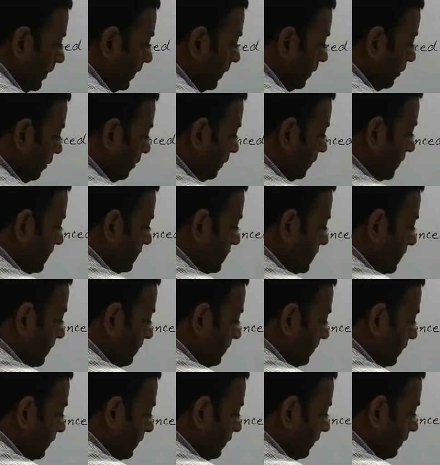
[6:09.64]
and on this
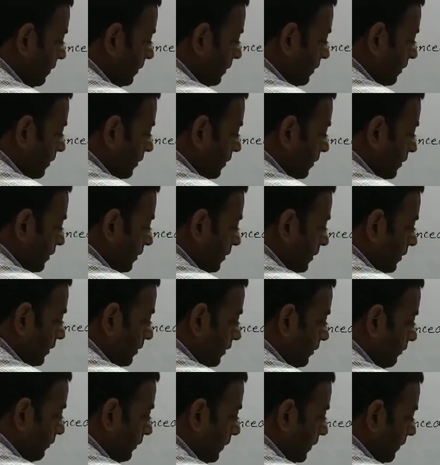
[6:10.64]
table
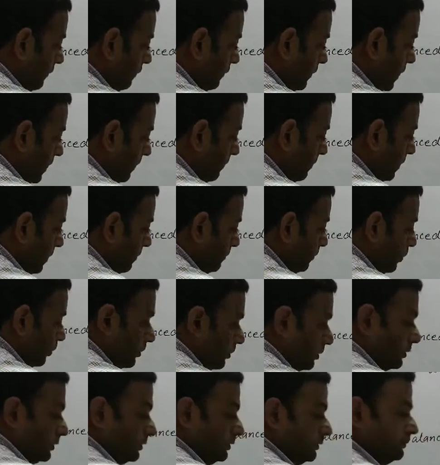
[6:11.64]
we have kept a
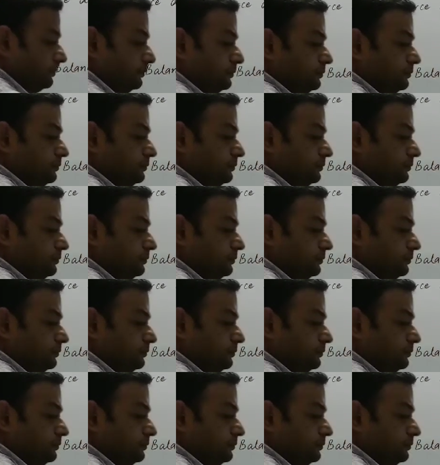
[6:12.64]
book,